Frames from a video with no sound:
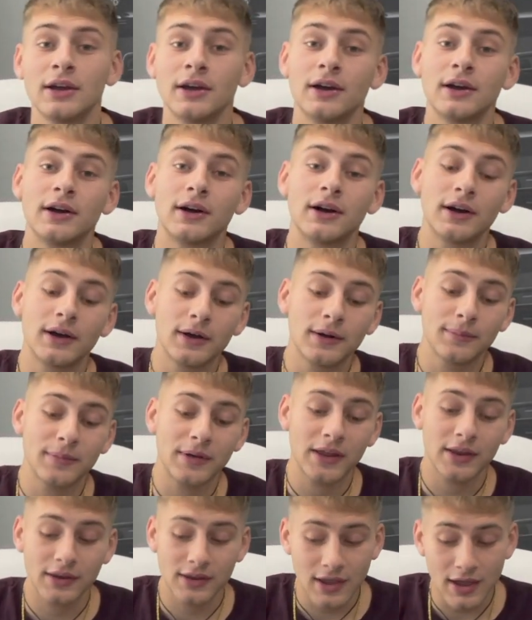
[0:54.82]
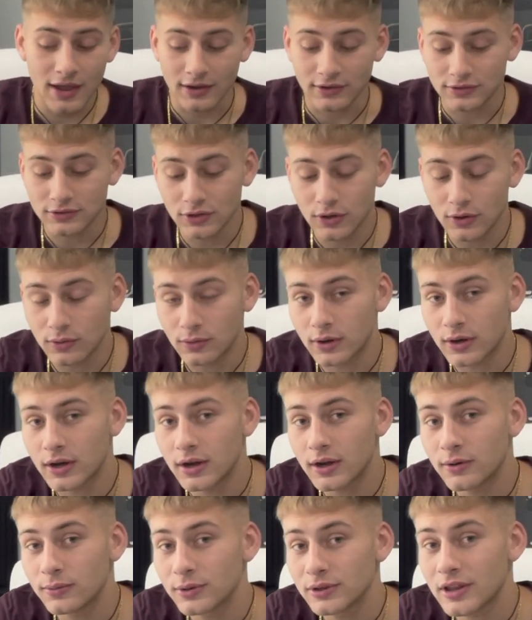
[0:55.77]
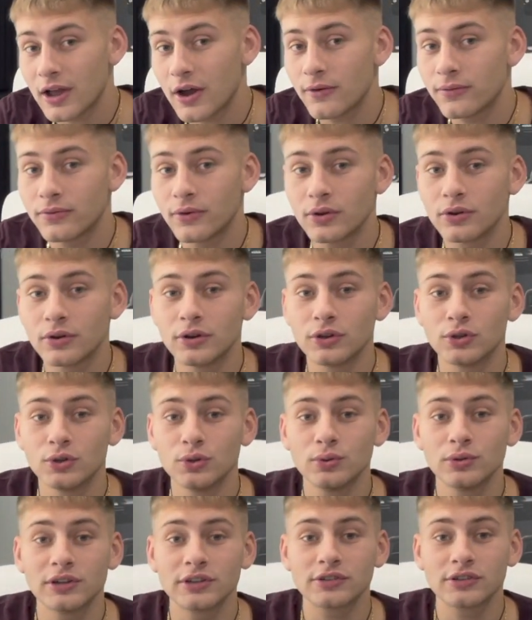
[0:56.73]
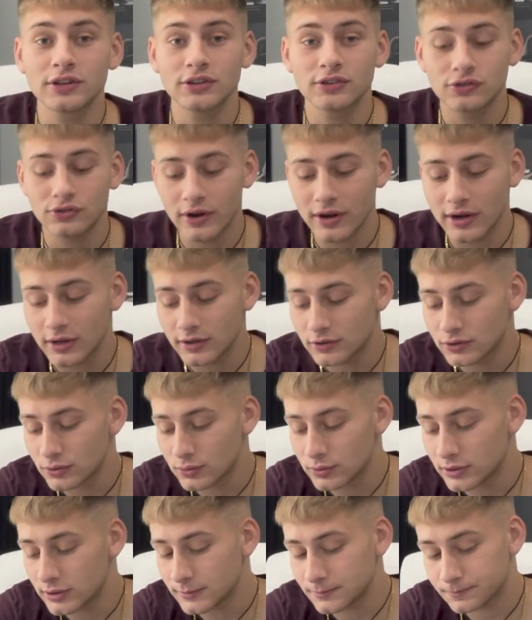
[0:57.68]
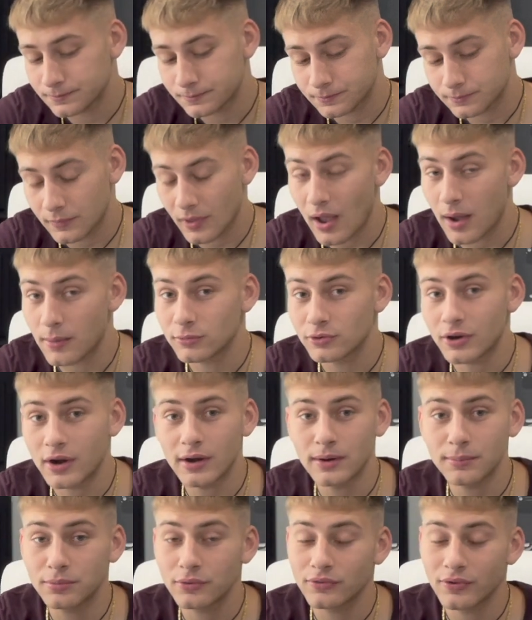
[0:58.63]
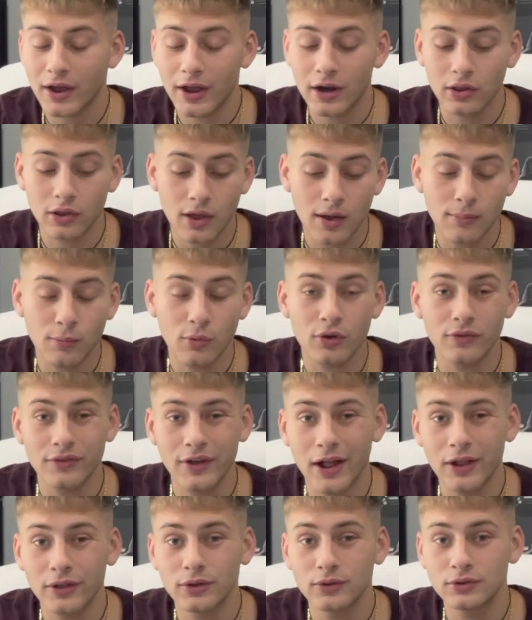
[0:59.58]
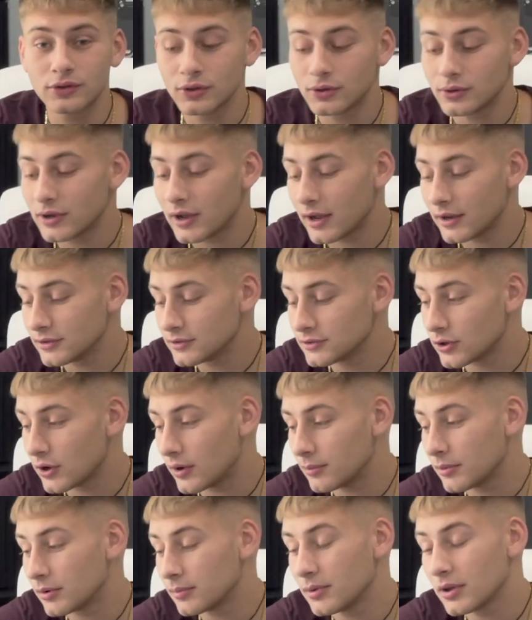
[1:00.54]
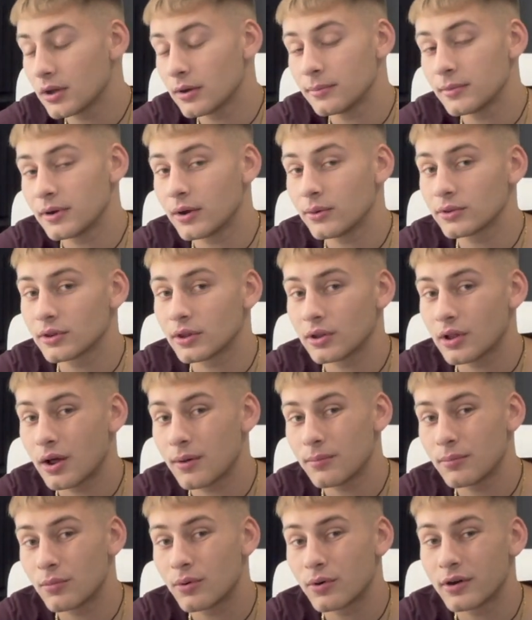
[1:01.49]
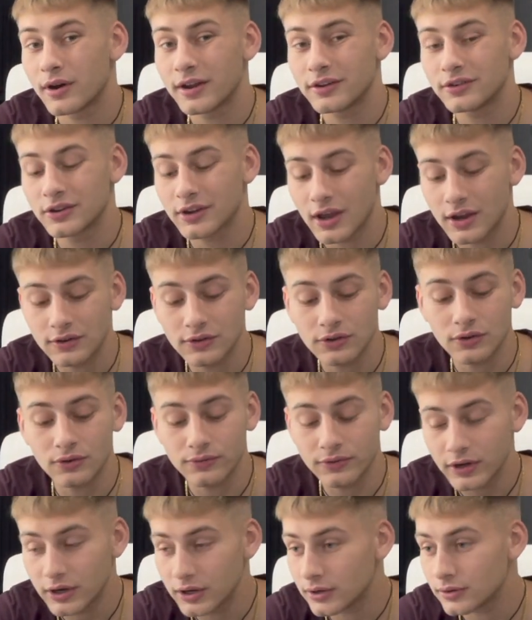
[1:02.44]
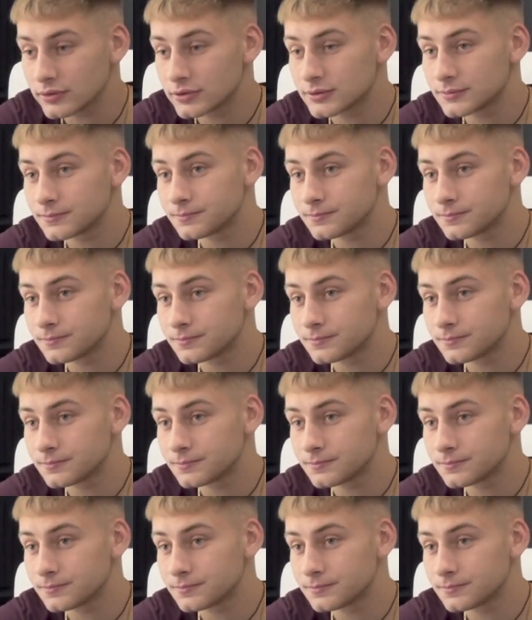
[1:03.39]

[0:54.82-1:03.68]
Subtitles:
And yeah, so without further ado, let's get straight into it. I'm trying to provide a lot more value to you guys, so I'm going to be coming out with a lot more educational videos.